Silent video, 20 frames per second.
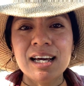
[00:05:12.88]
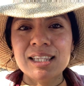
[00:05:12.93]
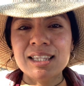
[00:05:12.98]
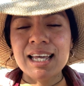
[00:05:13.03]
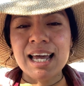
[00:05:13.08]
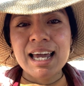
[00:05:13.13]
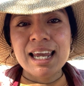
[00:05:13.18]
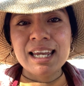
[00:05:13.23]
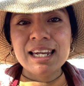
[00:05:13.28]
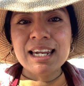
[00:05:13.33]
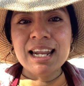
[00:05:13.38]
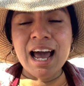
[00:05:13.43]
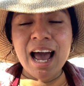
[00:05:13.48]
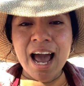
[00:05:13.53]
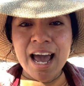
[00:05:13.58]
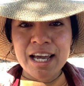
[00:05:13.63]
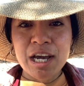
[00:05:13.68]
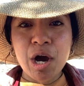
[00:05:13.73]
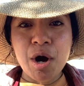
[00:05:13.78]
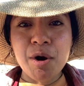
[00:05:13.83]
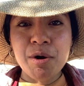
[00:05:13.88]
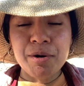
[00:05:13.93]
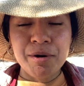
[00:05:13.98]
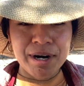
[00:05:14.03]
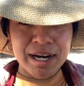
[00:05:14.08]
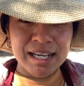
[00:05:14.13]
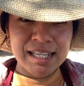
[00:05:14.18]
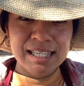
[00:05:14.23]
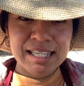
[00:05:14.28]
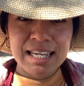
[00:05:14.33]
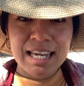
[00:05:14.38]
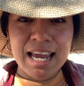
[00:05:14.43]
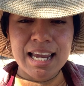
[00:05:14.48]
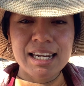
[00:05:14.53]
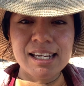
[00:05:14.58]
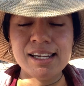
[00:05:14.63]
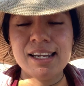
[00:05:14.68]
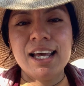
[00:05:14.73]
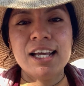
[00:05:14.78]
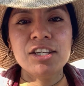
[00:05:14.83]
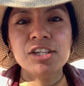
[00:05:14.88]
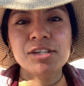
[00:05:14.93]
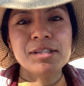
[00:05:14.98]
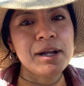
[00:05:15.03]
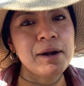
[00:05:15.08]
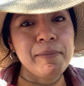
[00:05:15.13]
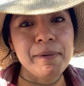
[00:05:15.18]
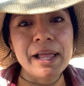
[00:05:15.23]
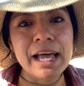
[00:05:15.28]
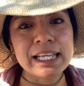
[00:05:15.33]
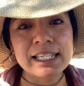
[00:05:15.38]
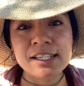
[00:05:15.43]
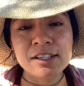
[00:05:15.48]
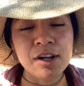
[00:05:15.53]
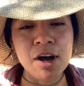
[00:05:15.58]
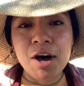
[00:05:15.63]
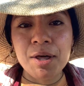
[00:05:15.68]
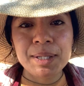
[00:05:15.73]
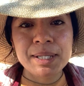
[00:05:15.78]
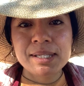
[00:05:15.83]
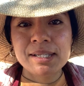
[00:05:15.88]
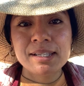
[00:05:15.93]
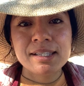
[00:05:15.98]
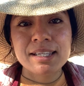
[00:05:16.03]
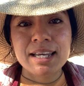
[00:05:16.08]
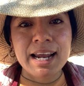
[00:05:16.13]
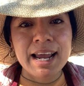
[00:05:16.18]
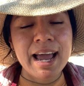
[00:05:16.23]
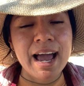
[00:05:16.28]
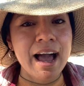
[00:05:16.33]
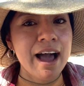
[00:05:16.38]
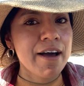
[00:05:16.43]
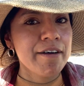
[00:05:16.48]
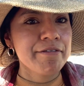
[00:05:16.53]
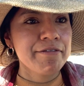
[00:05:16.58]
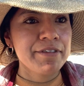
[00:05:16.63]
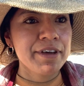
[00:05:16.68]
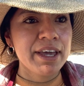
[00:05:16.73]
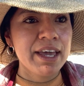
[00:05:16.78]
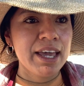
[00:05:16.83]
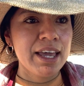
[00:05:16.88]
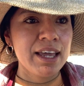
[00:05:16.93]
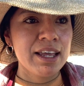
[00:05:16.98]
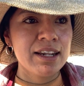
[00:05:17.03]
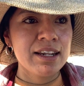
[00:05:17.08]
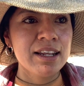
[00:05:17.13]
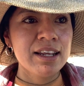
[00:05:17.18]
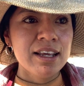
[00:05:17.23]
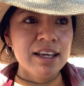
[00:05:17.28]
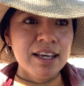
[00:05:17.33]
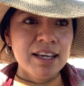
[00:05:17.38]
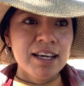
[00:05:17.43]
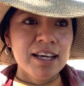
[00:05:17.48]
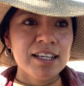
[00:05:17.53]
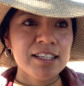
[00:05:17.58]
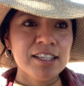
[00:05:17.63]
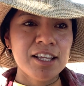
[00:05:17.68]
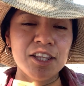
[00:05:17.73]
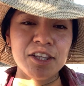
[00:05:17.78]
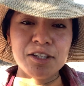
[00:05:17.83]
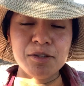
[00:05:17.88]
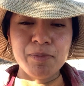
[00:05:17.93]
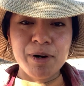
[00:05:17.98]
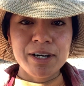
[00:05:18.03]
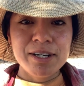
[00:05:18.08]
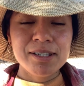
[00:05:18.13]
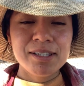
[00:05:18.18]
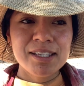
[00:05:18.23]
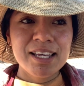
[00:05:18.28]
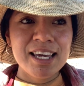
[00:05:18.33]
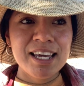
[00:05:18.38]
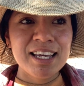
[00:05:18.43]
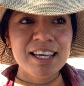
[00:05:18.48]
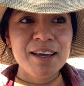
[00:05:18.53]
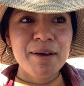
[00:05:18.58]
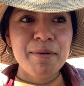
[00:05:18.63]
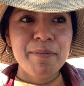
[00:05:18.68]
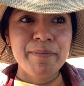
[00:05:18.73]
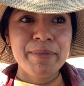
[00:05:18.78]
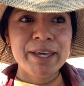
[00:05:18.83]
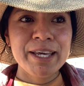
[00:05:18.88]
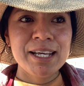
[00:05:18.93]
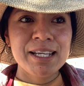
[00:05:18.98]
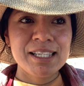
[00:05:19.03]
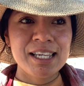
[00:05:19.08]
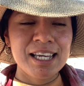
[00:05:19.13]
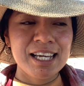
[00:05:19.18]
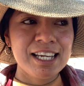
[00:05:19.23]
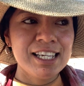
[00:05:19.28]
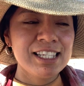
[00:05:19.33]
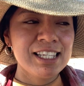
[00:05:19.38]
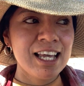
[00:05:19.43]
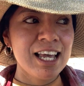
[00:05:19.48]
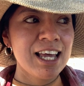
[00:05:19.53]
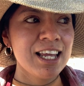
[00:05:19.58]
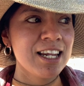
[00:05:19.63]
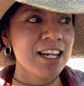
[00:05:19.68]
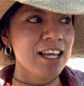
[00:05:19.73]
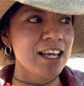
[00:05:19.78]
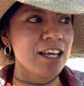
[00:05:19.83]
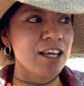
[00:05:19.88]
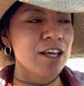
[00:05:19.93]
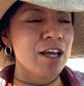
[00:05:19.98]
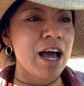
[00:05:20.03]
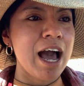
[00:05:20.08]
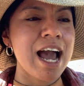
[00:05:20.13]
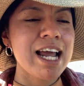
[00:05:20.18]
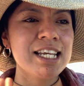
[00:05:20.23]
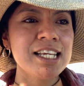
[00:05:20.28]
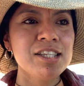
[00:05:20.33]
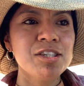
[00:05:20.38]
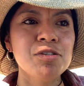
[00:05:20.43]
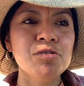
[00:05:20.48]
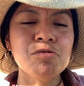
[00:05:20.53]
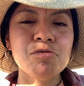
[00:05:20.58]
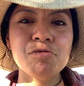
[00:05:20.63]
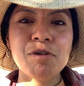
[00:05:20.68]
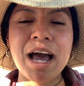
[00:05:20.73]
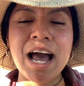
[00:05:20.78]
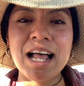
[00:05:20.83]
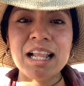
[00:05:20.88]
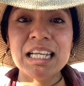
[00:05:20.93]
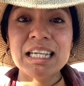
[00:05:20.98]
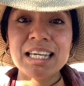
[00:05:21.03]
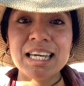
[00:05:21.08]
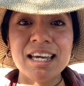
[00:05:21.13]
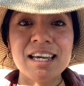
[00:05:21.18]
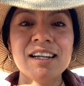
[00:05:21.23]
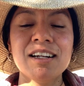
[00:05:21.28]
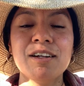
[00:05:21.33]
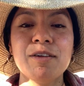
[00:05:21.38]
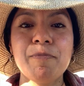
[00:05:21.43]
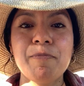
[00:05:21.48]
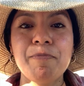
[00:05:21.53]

then I go crazy and then I just start planting all the seeds that I have, and it's not the smartest thing because, like I said, I need to allocate